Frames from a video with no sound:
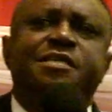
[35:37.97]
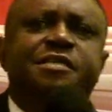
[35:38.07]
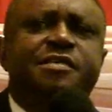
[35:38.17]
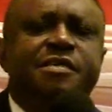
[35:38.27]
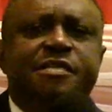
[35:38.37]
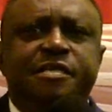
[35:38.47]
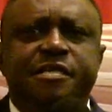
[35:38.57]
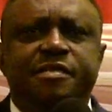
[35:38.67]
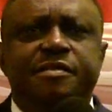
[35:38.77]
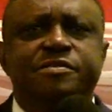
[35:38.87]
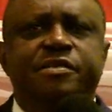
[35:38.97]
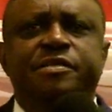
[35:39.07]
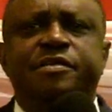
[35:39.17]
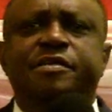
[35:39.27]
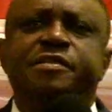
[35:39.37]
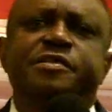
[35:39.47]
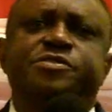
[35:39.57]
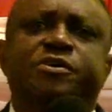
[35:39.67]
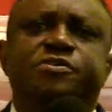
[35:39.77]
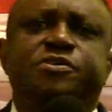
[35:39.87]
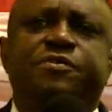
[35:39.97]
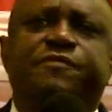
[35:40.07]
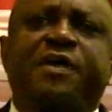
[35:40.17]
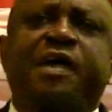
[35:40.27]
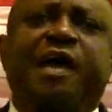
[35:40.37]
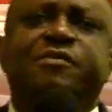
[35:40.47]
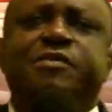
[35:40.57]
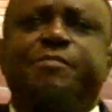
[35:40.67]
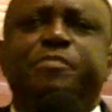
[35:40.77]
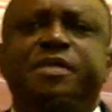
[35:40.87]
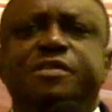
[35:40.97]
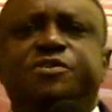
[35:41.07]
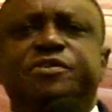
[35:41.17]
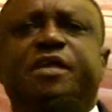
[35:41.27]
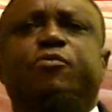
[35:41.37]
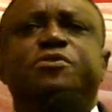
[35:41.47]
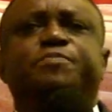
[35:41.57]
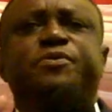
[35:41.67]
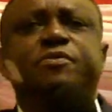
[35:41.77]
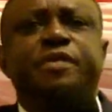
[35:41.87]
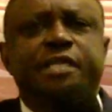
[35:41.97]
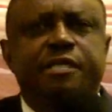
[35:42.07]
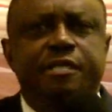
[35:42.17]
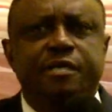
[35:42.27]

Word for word: in the church of another ministry that was building.